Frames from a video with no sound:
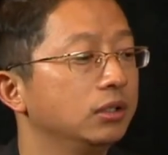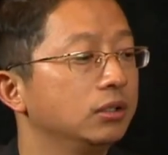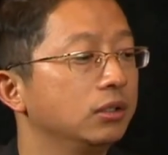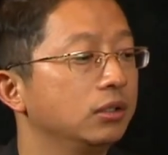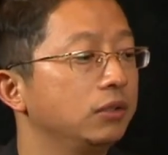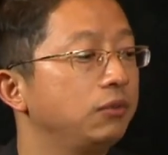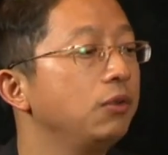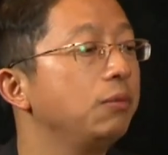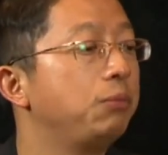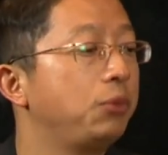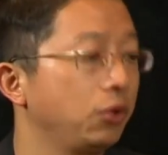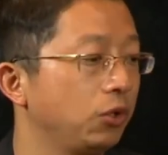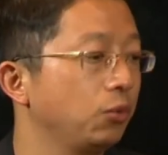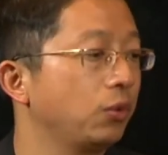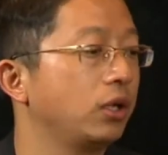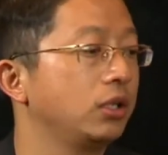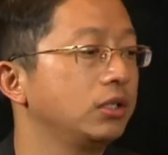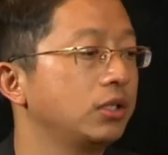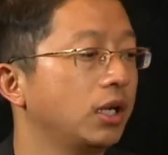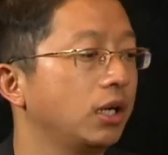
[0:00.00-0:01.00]
So if you build
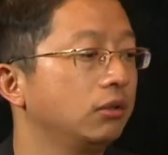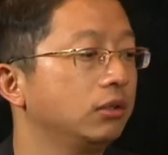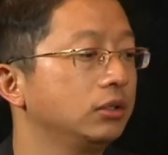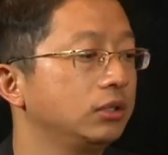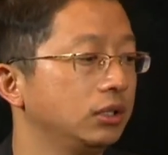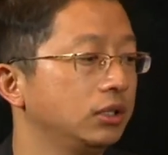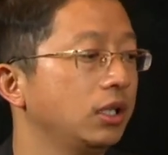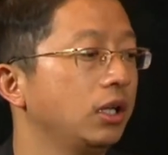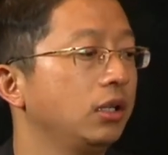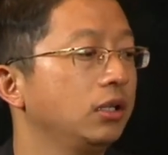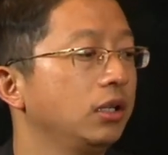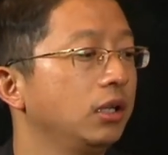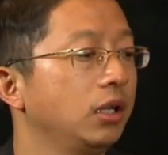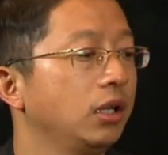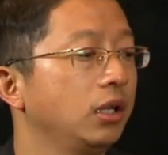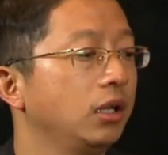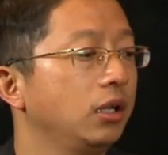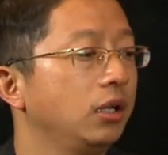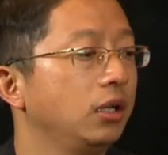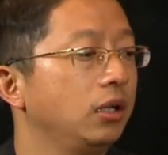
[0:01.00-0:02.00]
1 tower today,
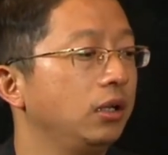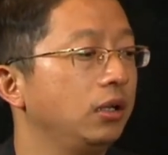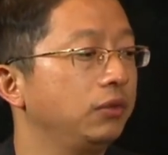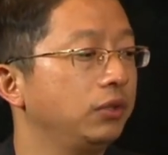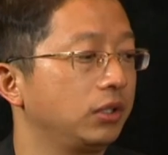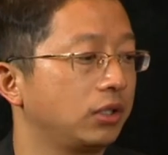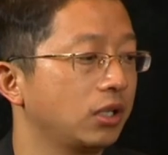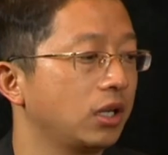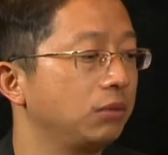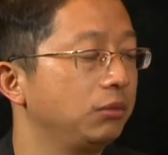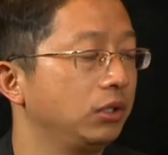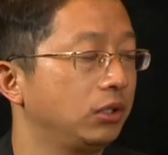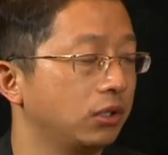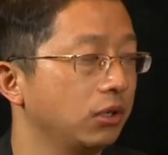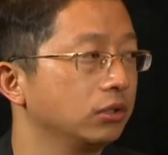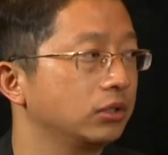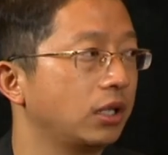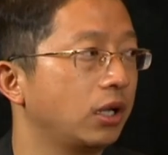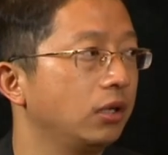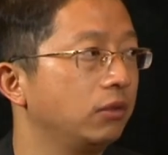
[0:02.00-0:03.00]
if the economy
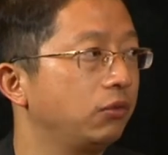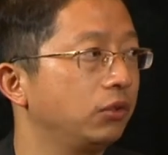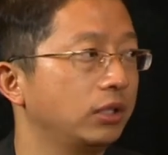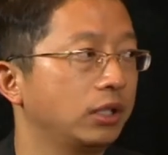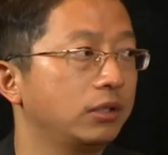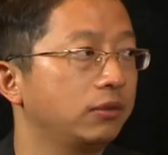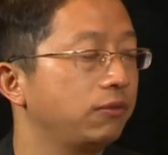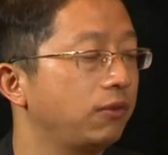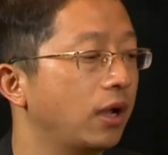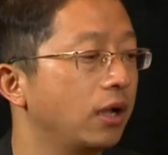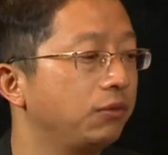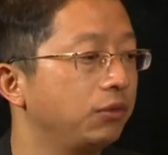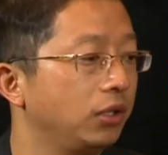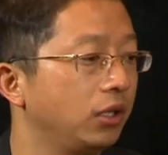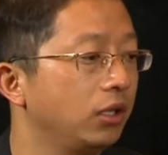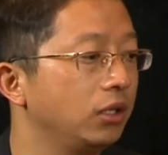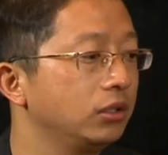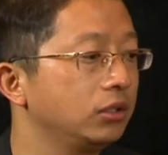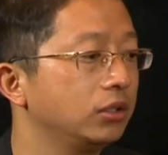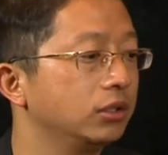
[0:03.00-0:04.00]
goes on for another 5
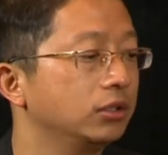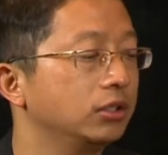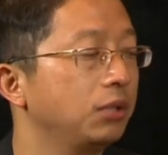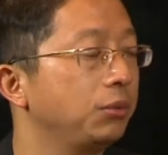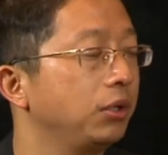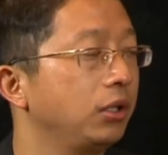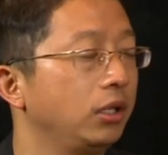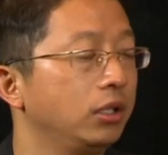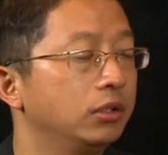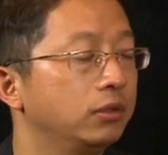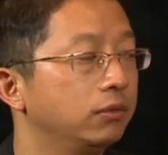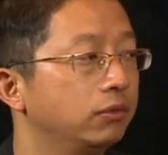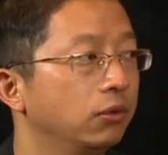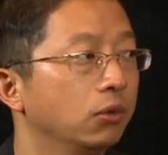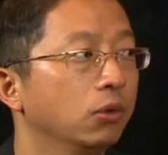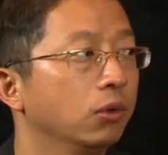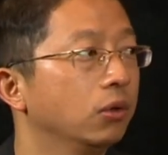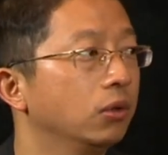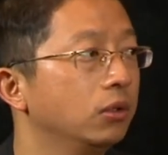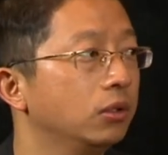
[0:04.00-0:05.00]
years, the city is
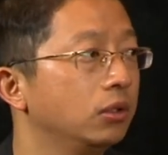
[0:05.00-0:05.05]
full.